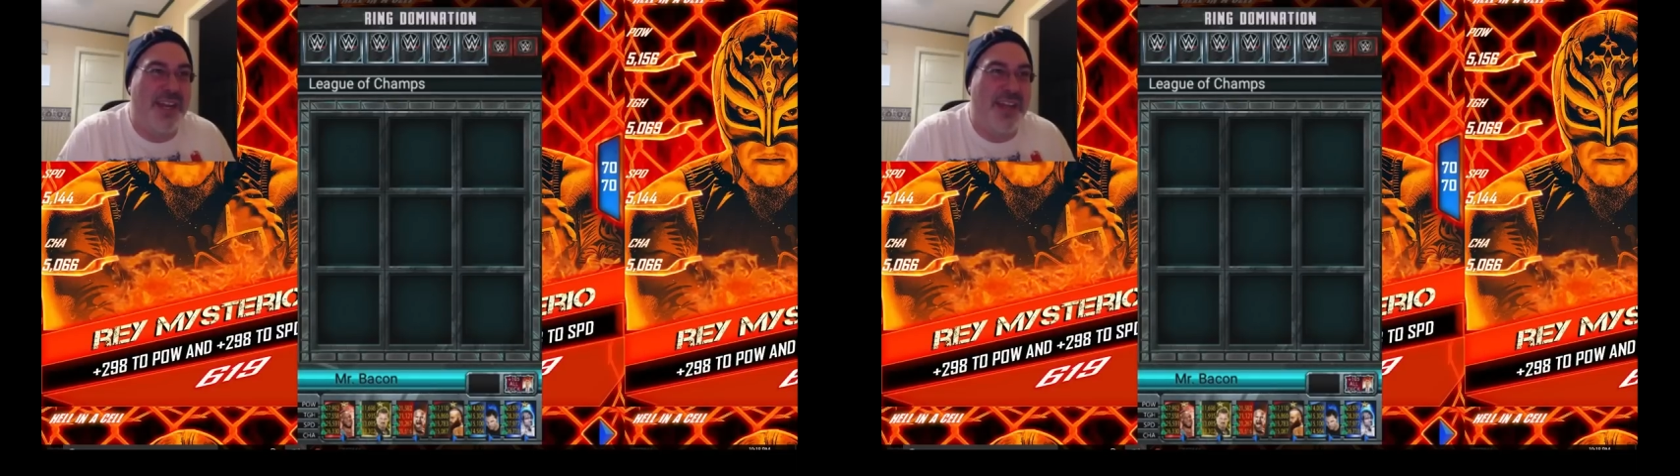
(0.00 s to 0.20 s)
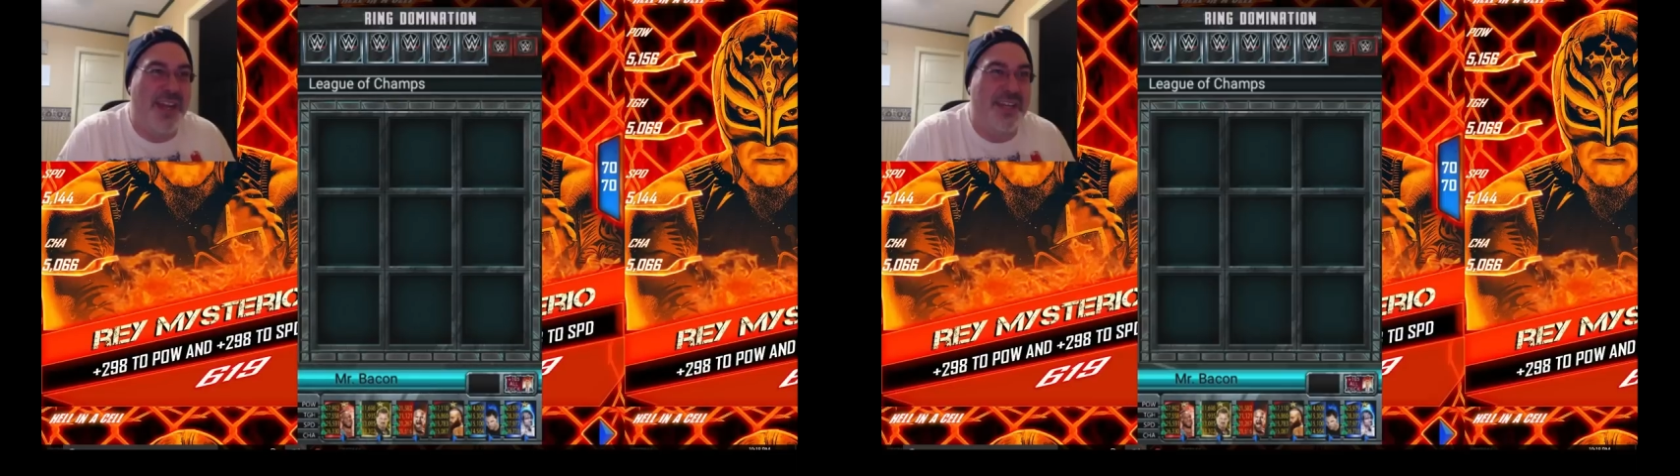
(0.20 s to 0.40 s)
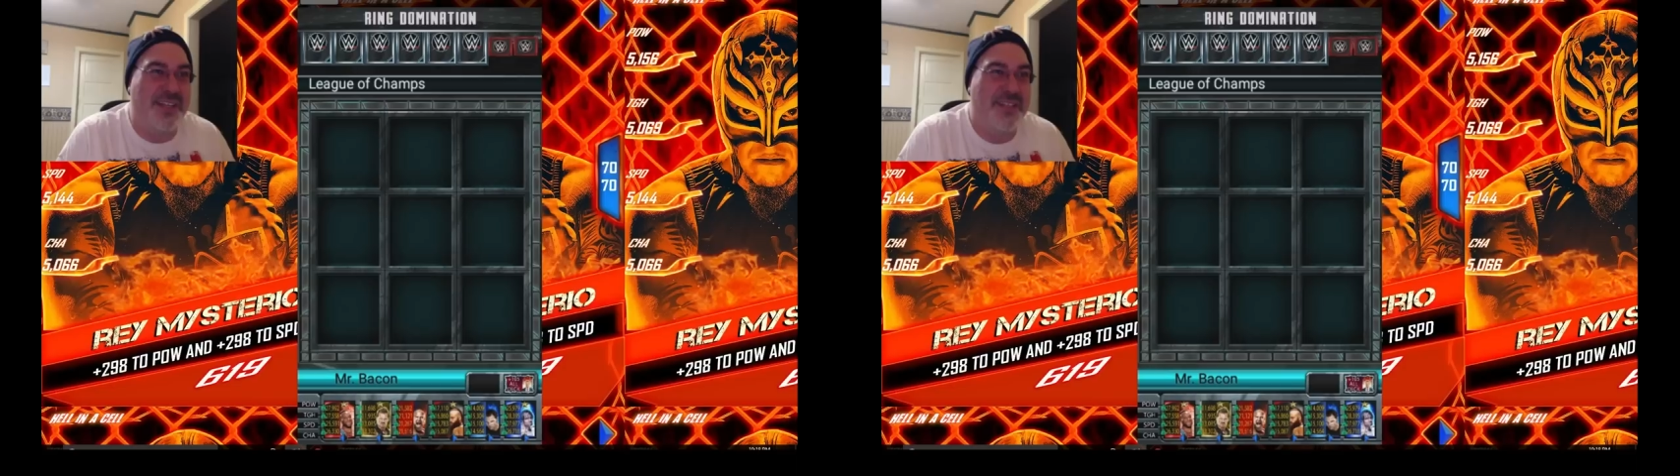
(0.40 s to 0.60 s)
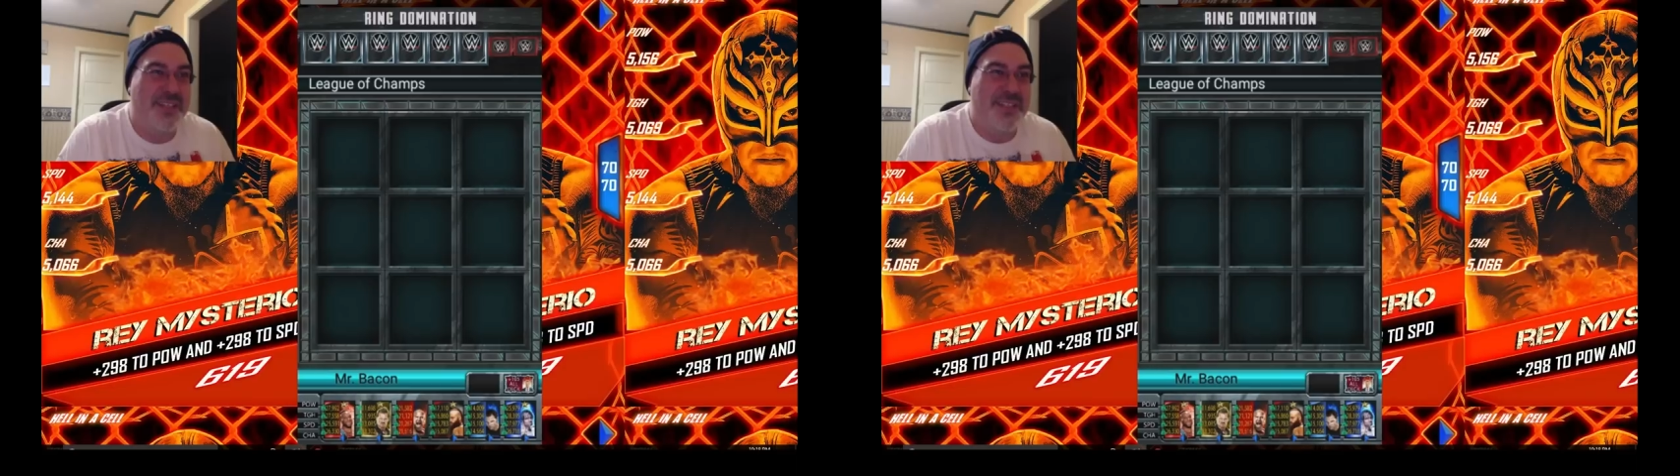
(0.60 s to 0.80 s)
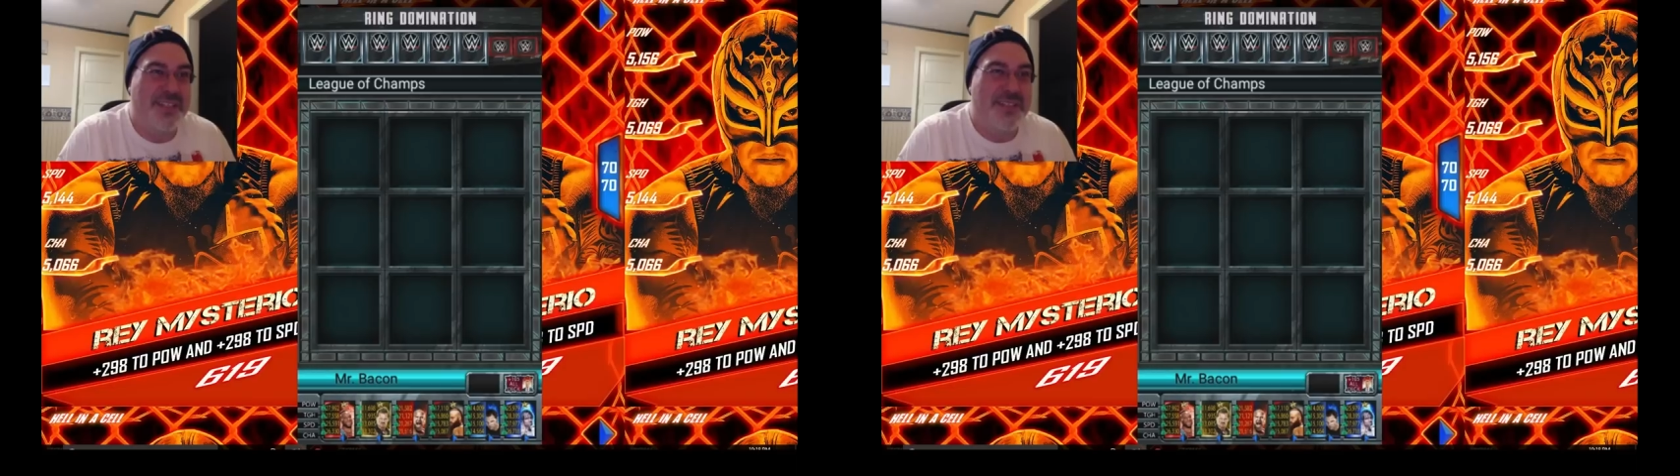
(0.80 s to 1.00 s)
like,
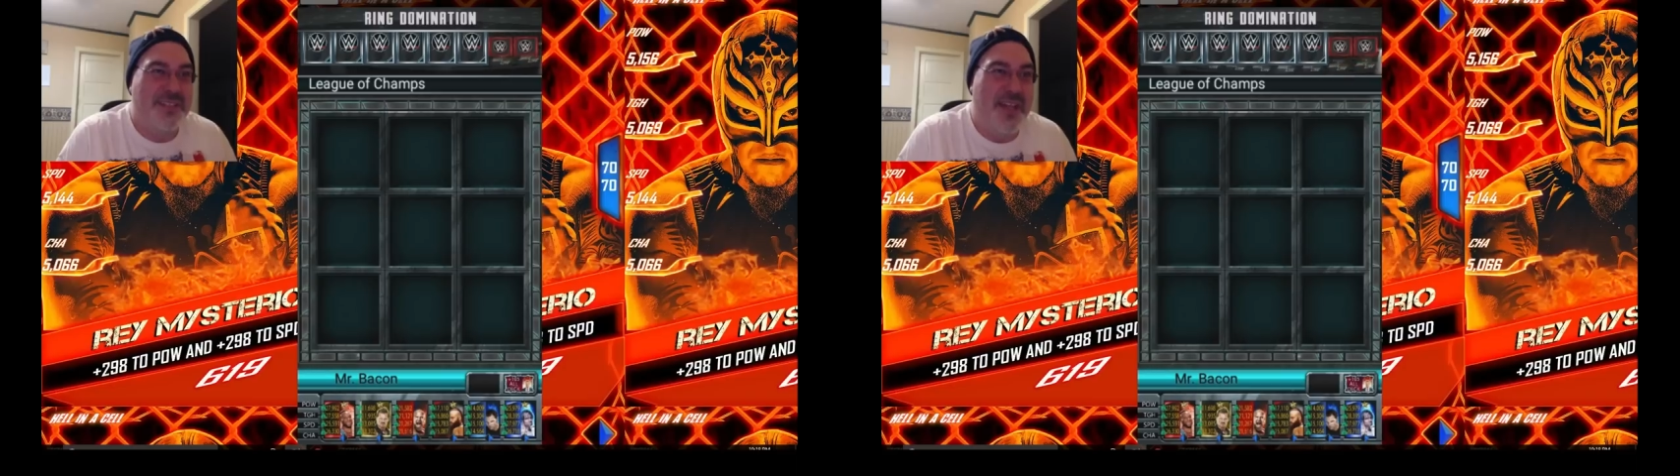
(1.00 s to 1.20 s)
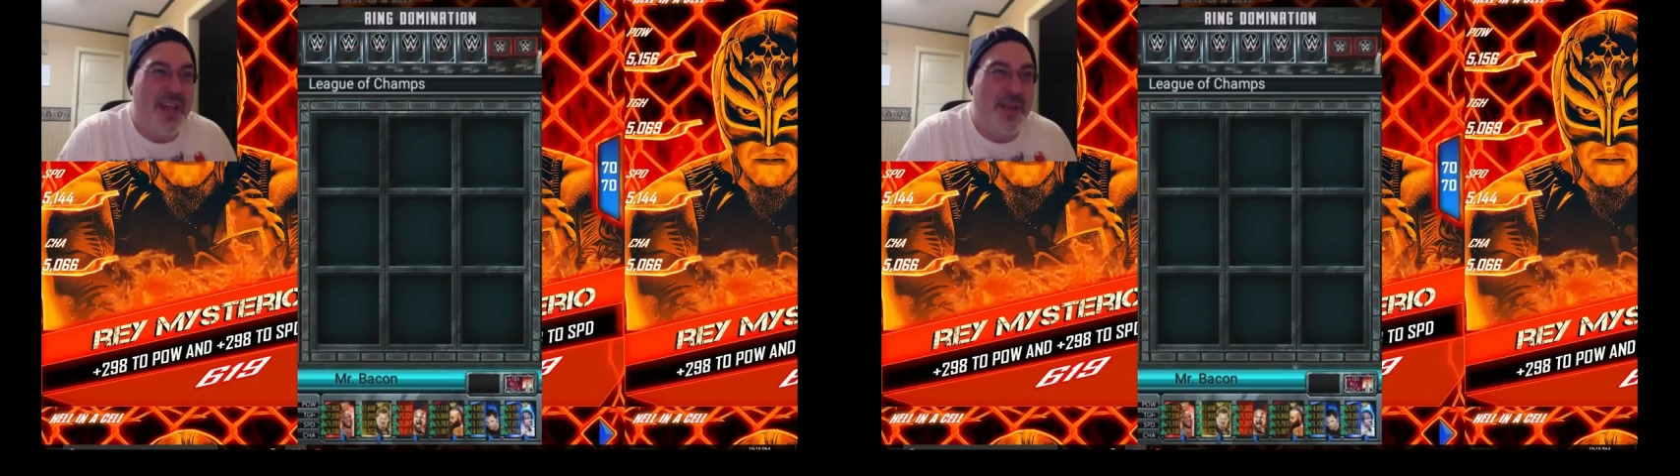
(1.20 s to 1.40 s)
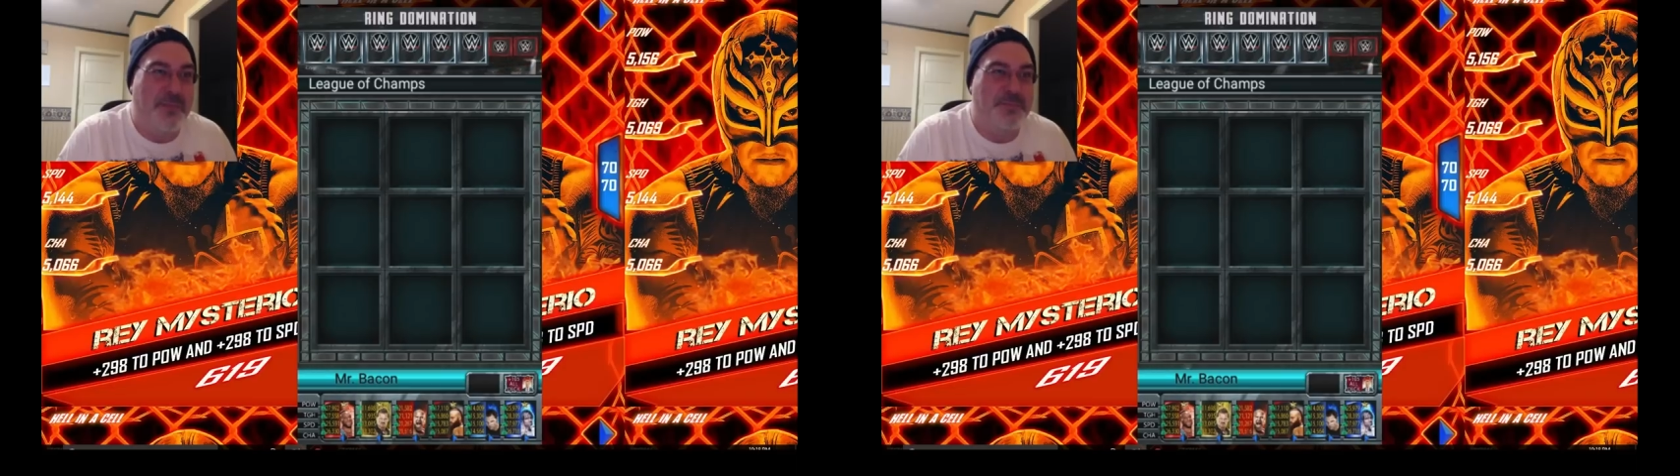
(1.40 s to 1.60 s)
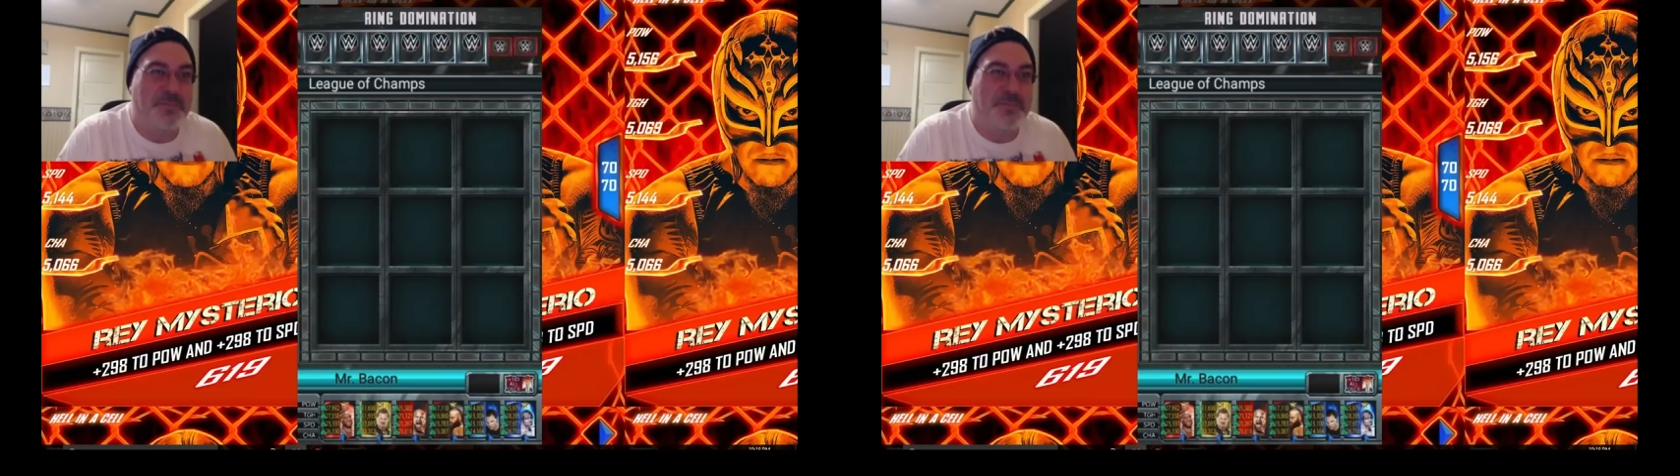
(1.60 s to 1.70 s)
I